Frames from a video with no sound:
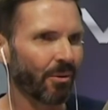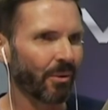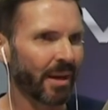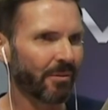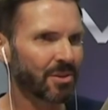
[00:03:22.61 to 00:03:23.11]

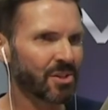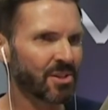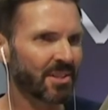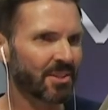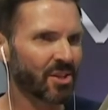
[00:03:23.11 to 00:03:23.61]
Whenever
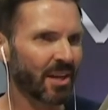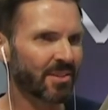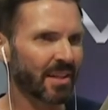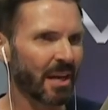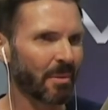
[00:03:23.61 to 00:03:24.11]
she
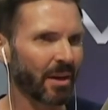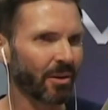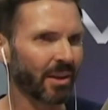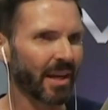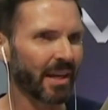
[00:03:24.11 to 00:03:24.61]
suggests a name I
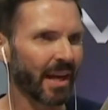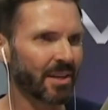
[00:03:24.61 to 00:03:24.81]
don't like,